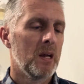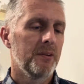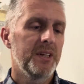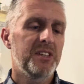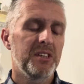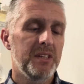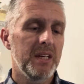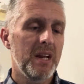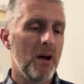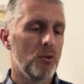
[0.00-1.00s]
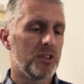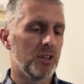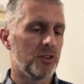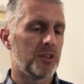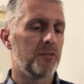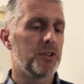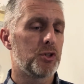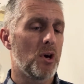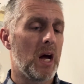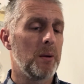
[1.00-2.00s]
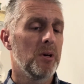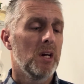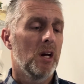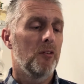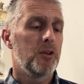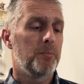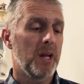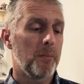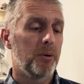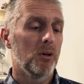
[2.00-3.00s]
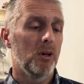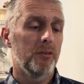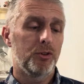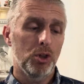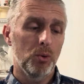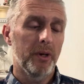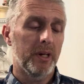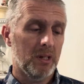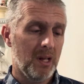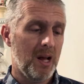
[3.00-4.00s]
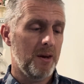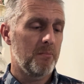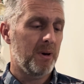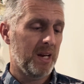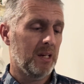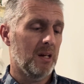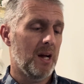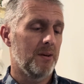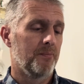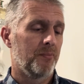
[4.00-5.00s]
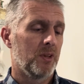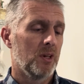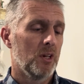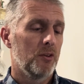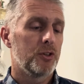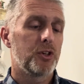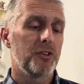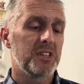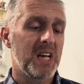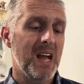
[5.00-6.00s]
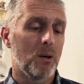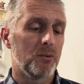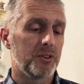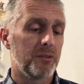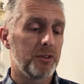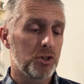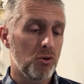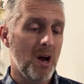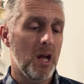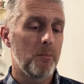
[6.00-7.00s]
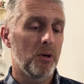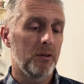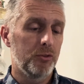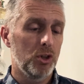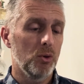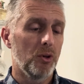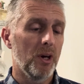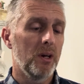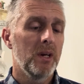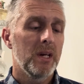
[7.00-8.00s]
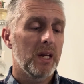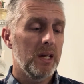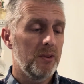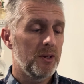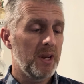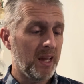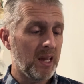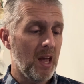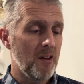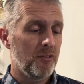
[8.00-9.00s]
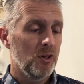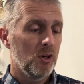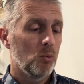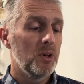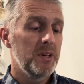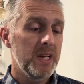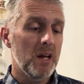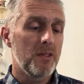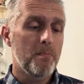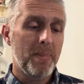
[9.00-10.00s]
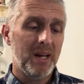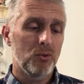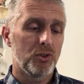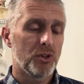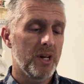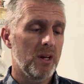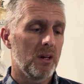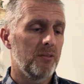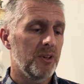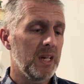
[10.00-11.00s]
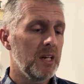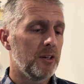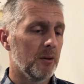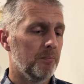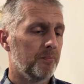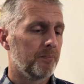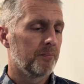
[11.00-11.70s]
This is the inheritance of the tribe of the people of Judah, clan by clan. The southern towns of the tribe of Judah in the Negev were near the boundary of Edom: